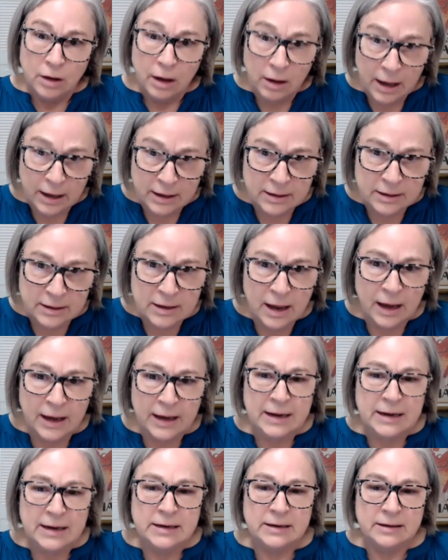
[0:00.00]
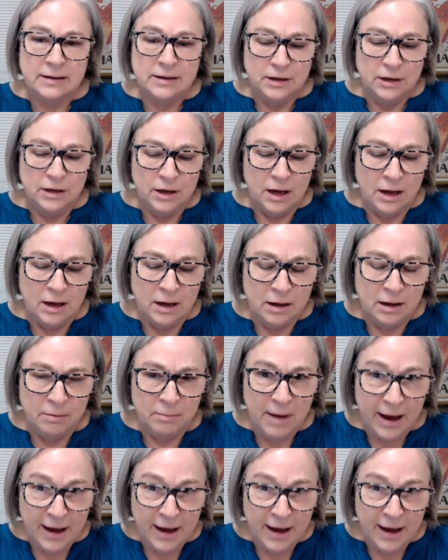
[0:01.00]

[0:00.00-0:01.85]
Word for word: at night um,